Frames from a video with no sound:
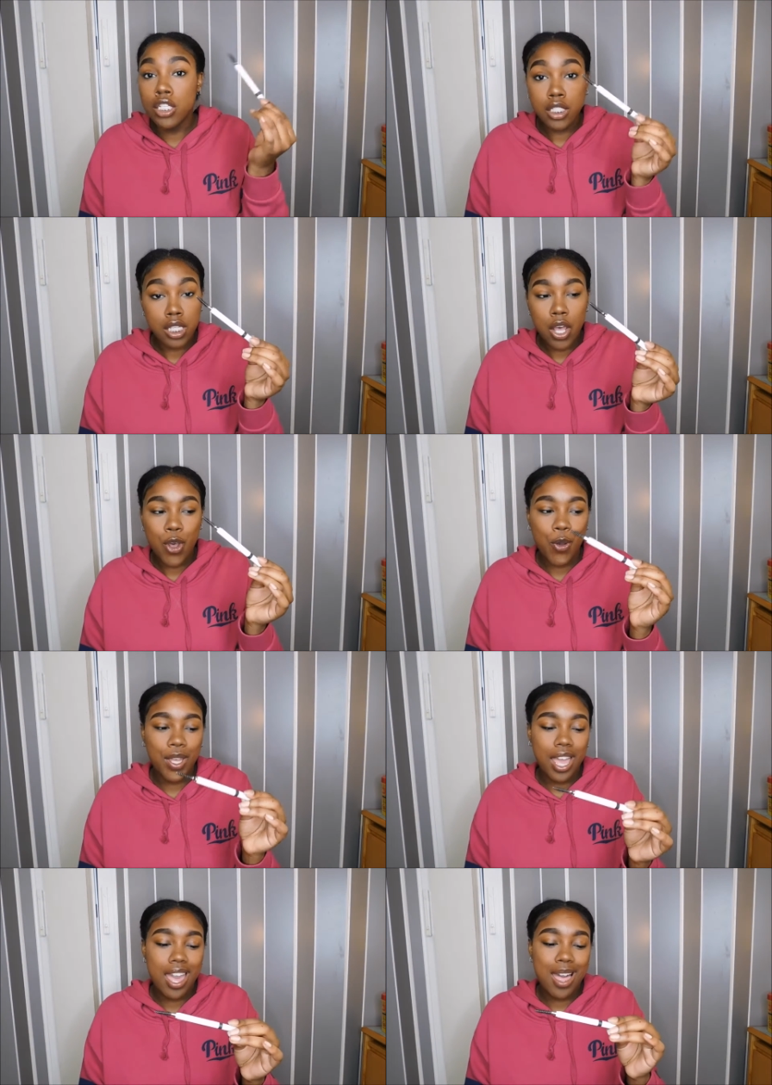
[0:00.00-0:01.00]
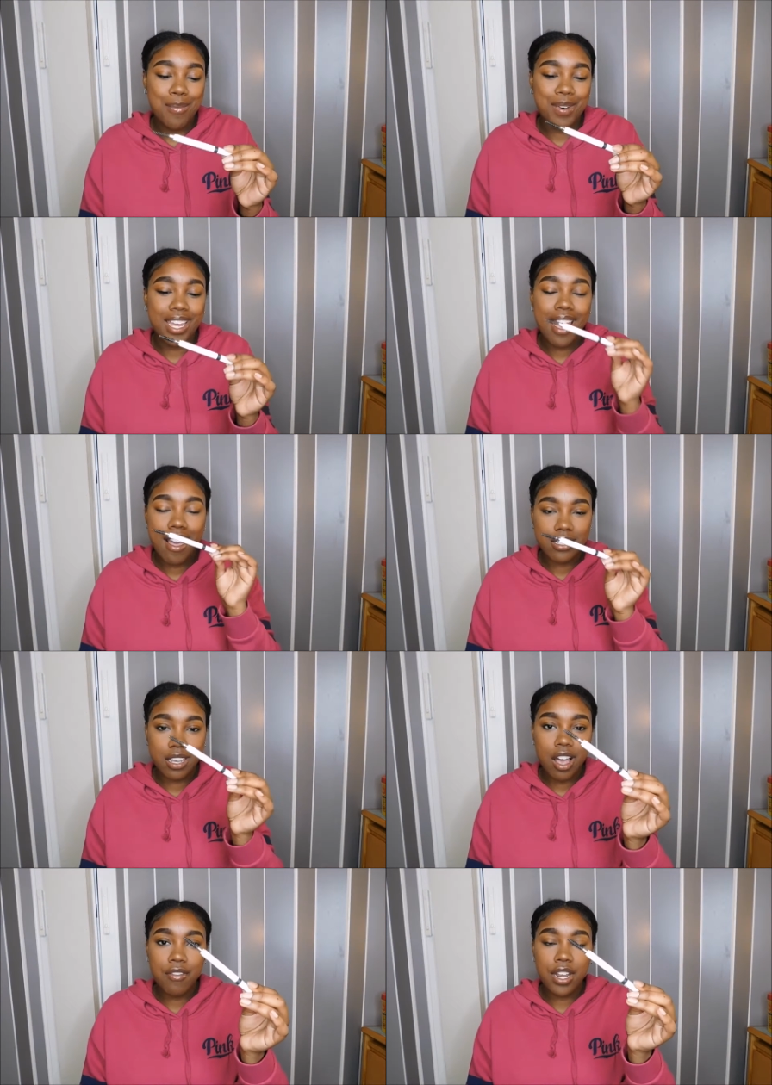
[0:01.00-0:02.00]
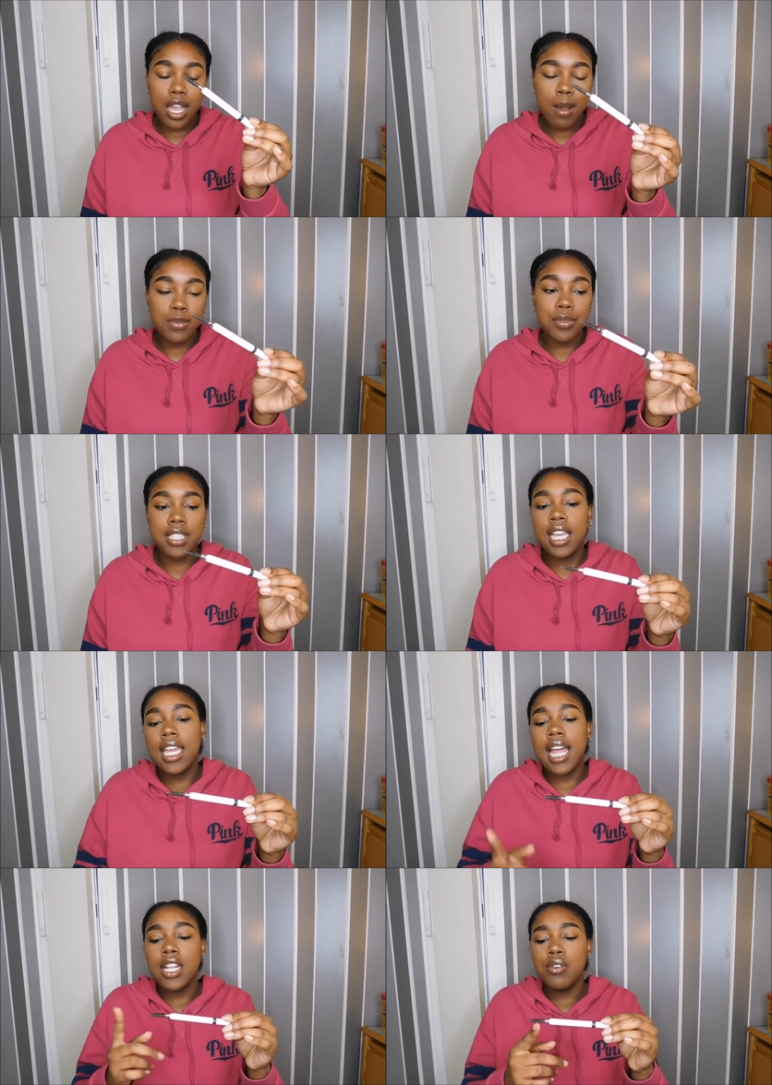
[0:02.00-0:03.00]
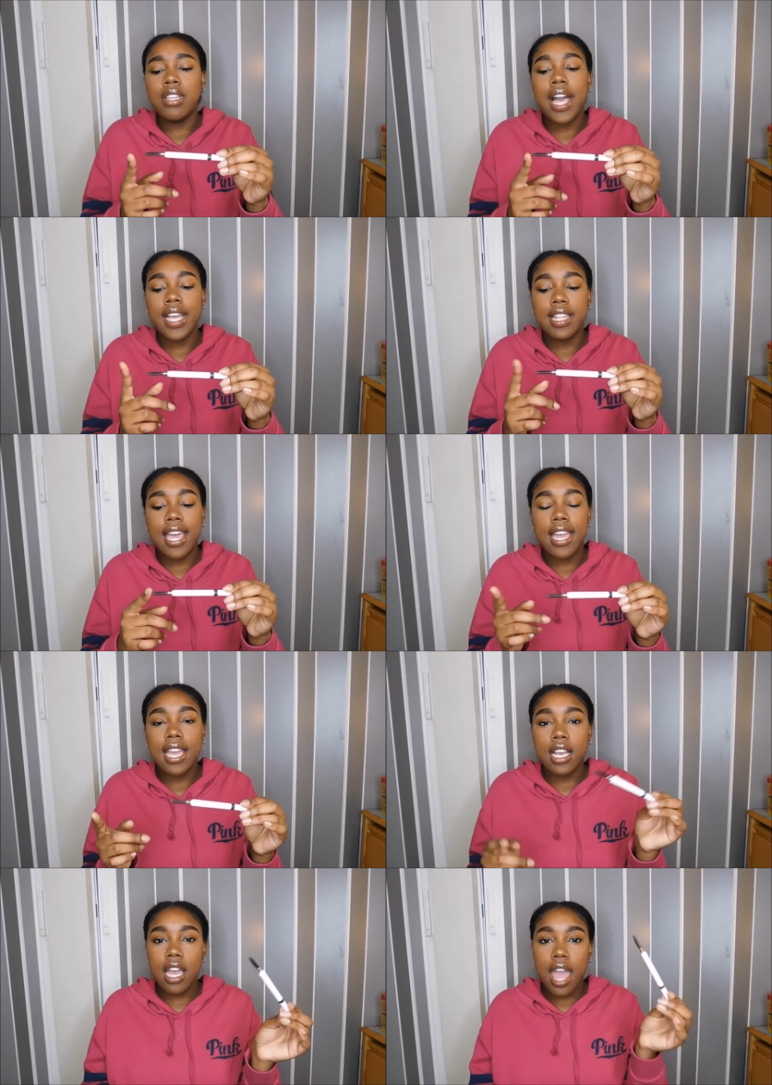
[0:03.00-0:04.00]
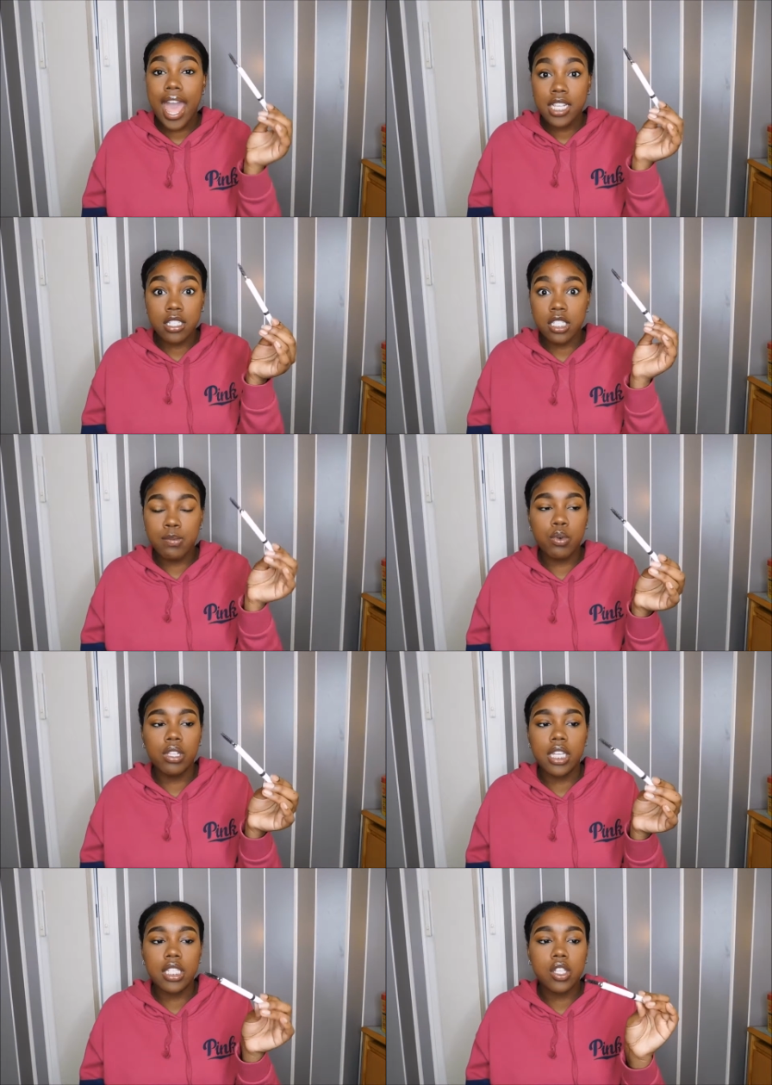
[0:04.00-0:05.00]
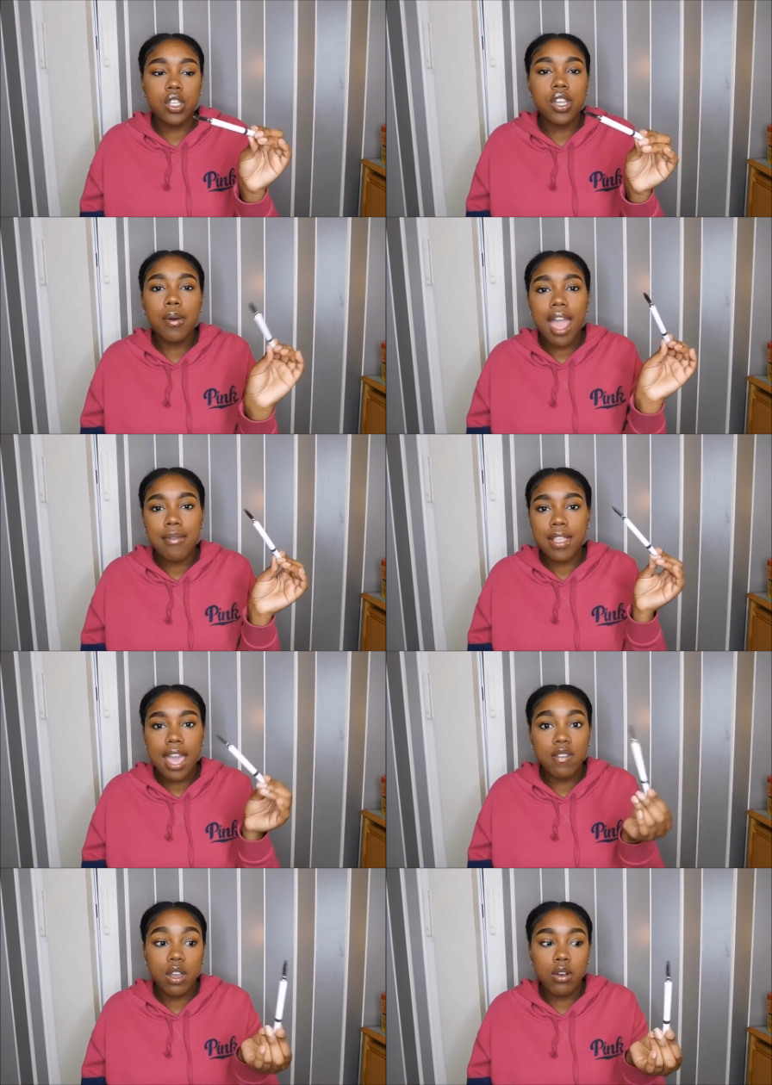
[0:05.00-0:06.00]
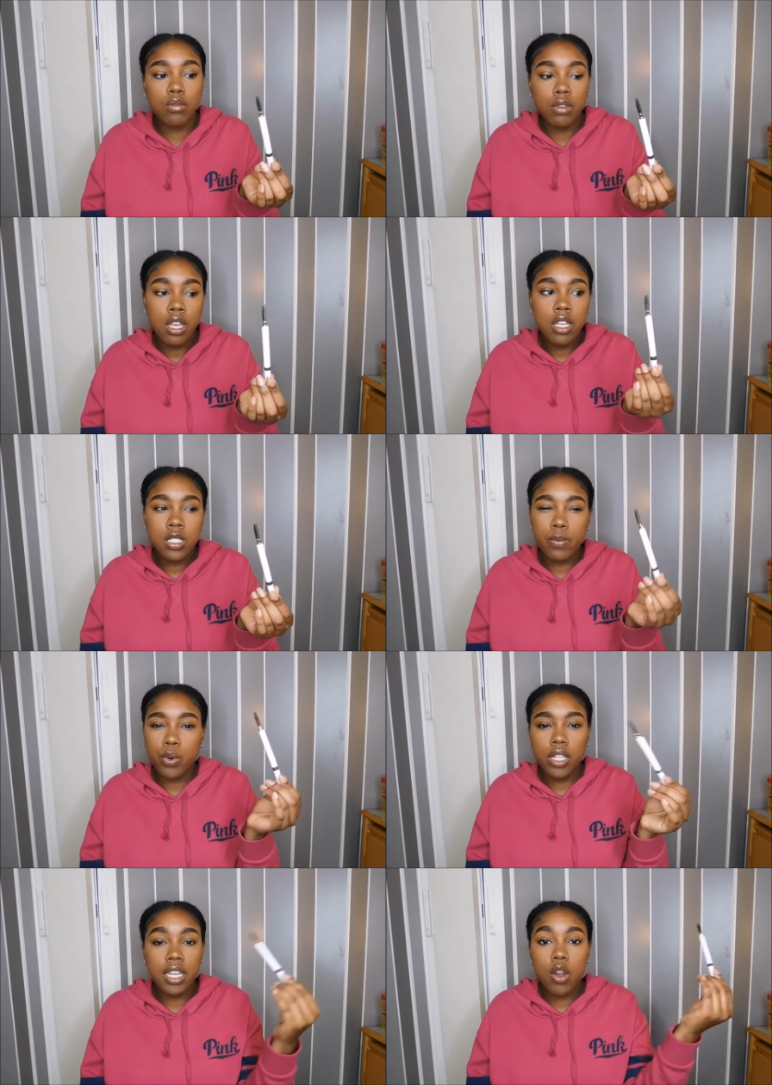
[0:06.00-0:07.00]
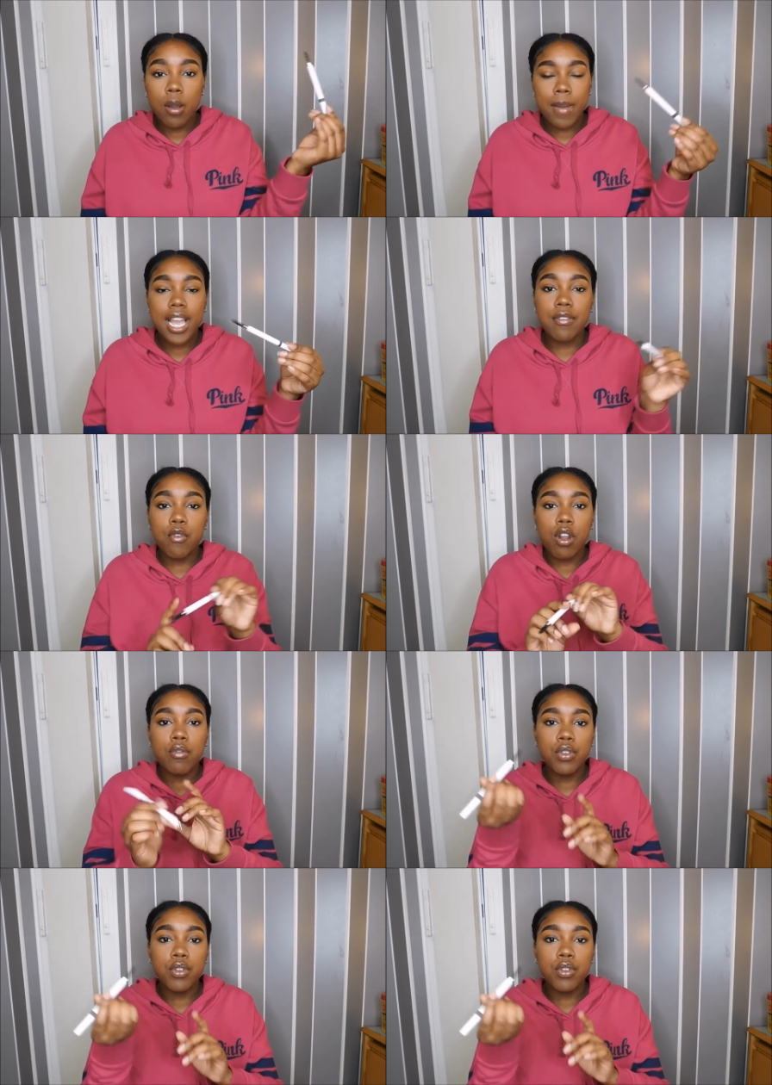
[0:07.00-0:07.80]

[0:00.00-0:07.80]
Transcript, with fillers: So yeah, but it has a cover that comes with it. And I do like that it has a spoolie. So you don't have to have your own spoolie going back and forth.